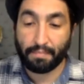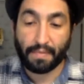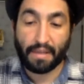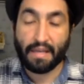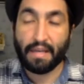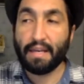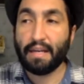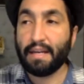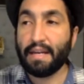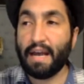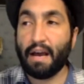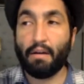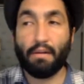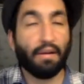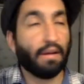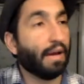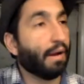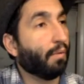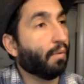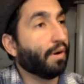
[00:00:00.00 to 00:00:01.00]
Now, I
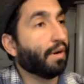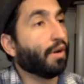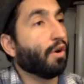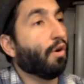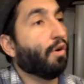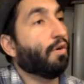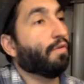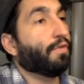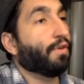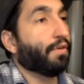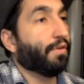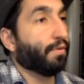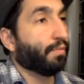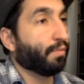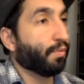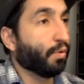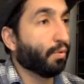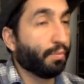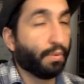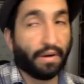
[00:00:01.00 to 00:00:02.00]
want to go over the
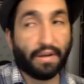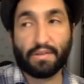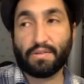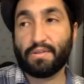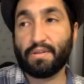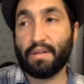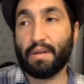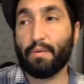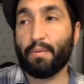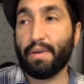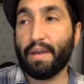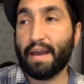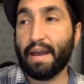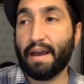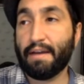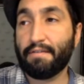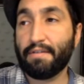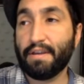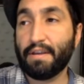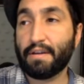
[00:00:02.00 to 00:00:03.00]
rubrics that we have
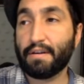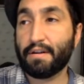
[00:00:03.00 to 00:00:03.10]
here.